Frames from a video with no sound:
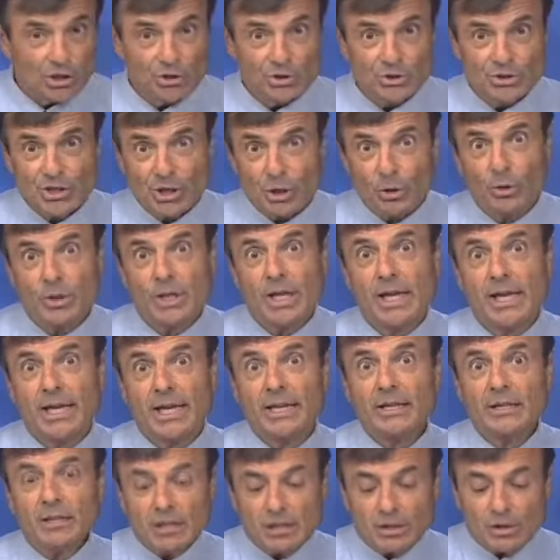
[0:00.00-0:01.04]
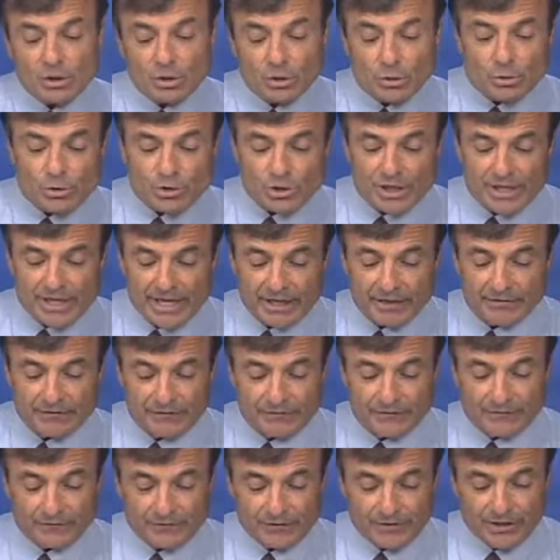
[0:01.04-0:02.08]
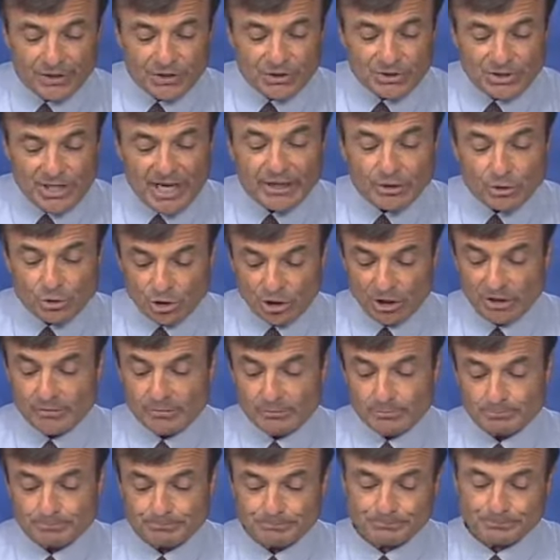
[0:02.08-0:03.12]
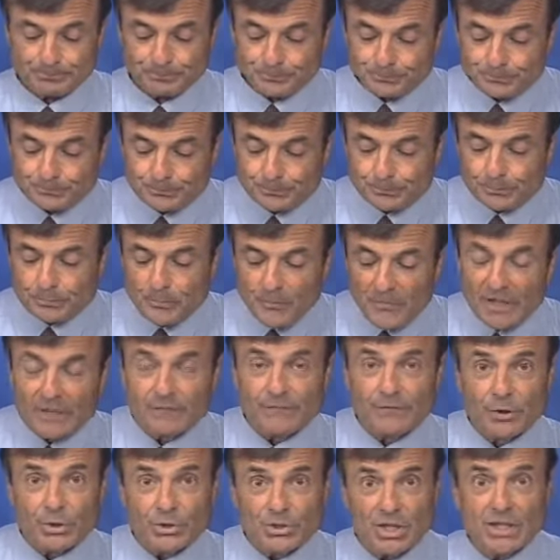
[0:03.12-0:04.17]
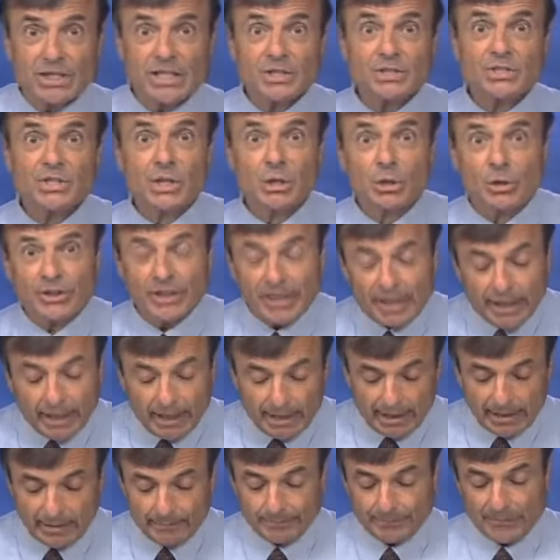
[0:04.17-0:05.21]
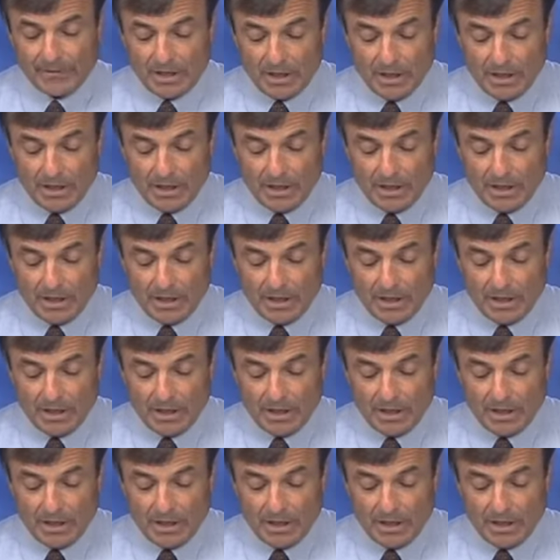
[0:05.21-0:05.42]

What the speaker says: So, in conclusion then, for this section, for statistical thinking,